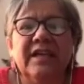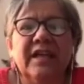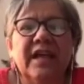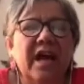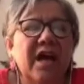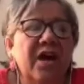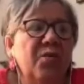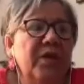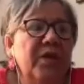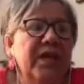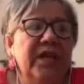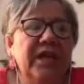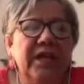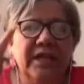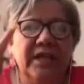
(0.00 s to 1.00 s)
how
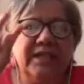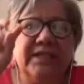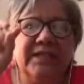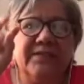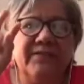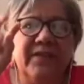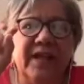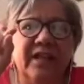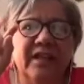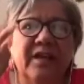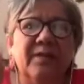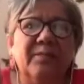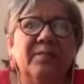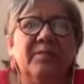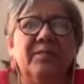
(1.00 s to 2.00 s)
we
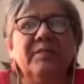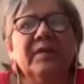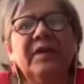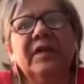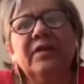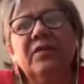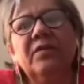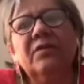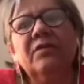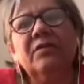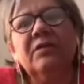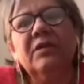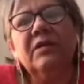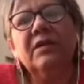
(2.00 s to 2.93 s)
develop, you know,